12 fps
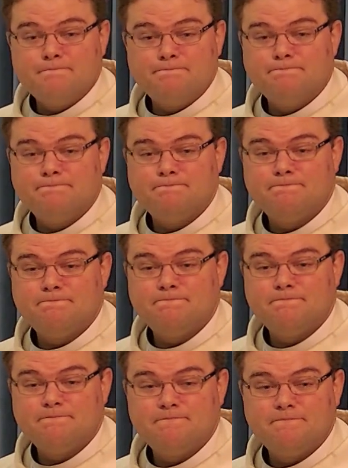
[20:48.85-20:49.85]

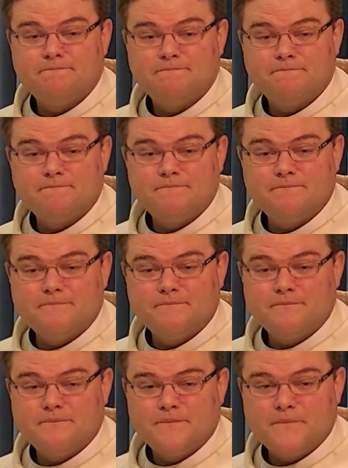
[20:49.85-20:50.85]

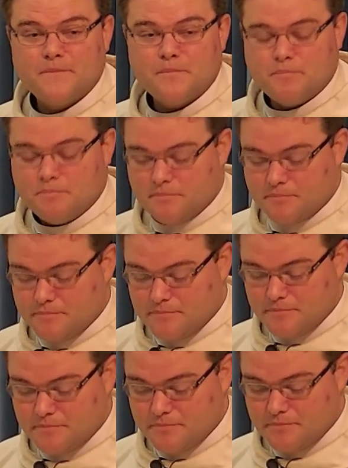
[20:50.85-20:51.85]

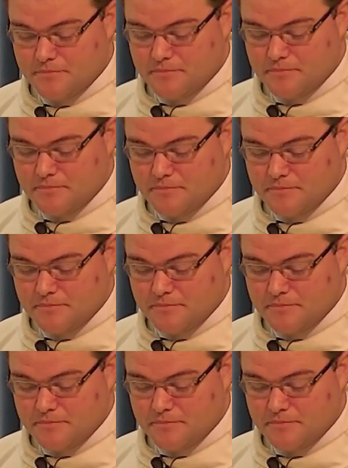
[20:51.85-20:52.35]
Nothing is said.